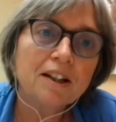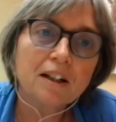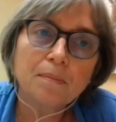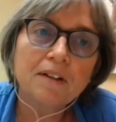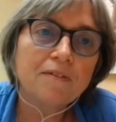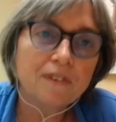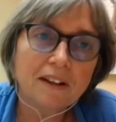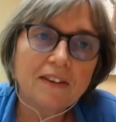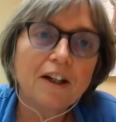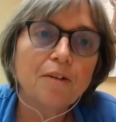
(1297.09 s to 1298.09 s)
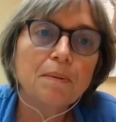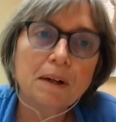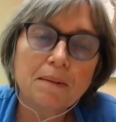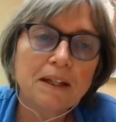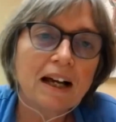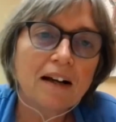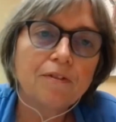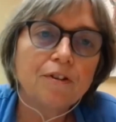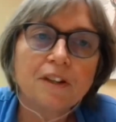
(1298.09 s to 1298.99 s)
a little bit of therapy might be helpful,